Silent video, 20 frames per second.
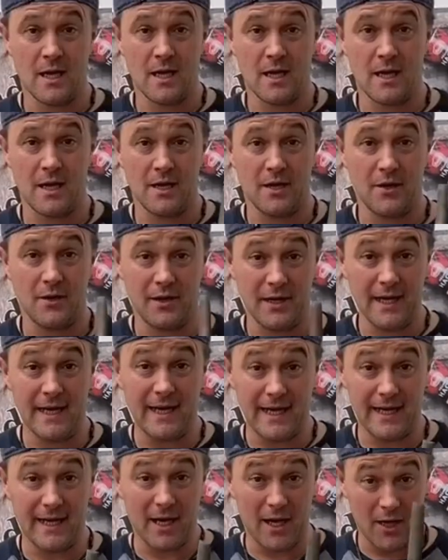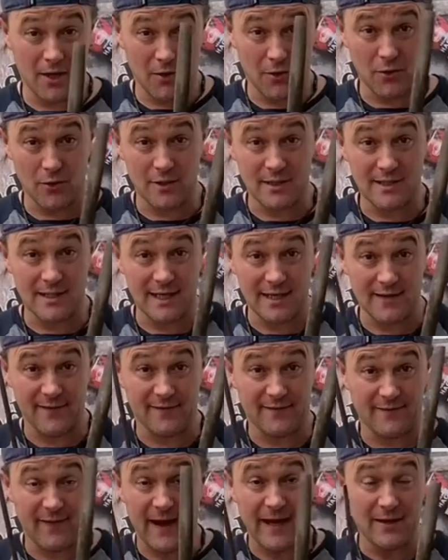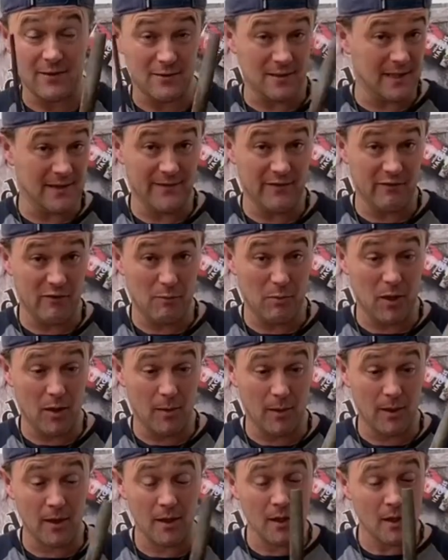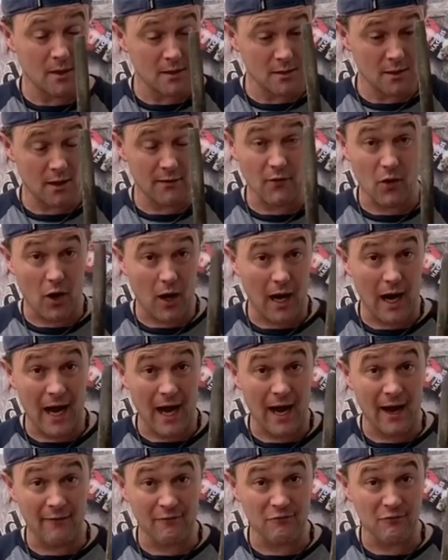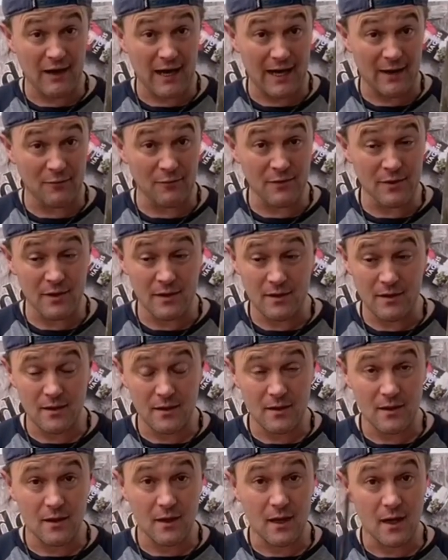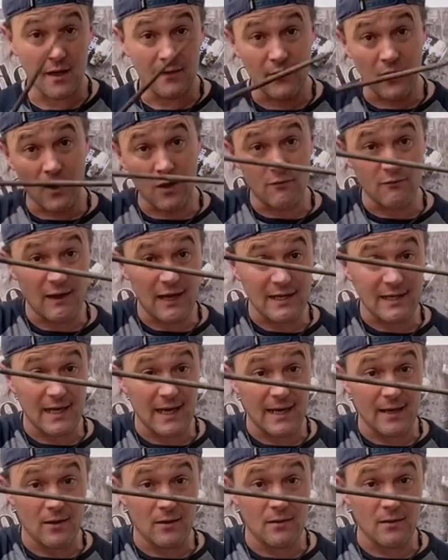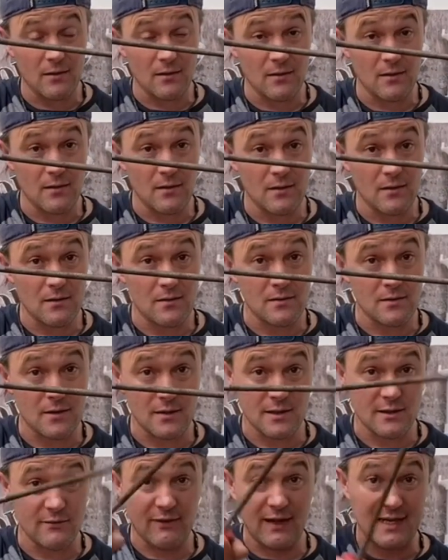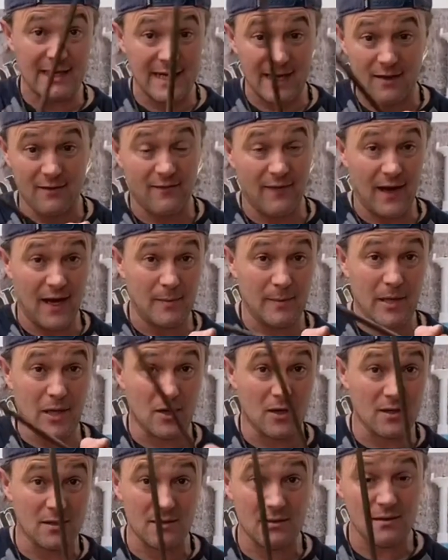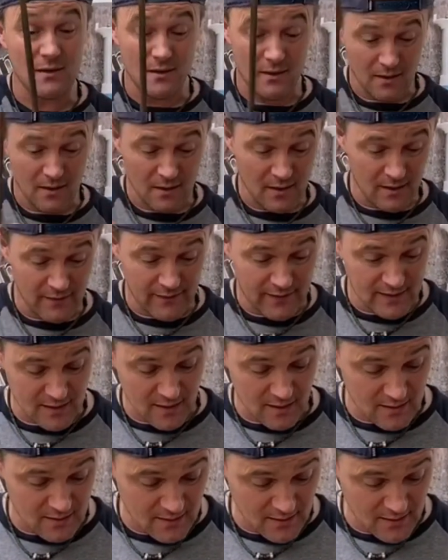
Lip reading: So you need a good set of files if you're a plumber. So I've got a half round and I've got a rat tail. So it's a rat tail file, because if you're